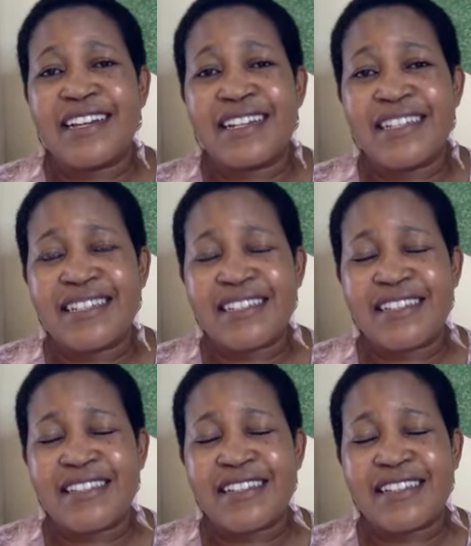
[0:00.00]

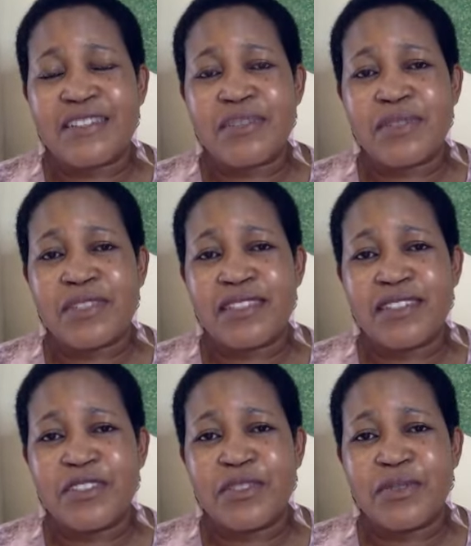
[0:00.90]
greatness that is
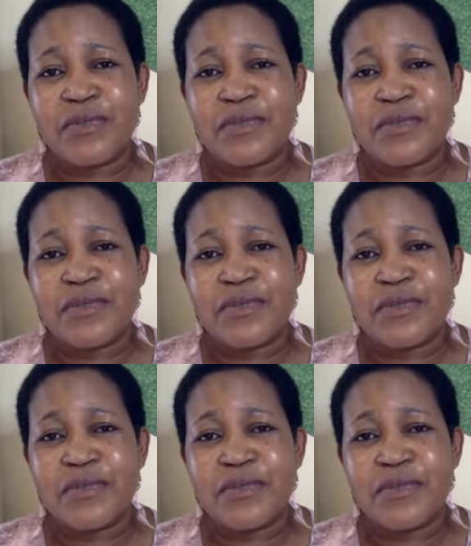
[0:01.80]
within you,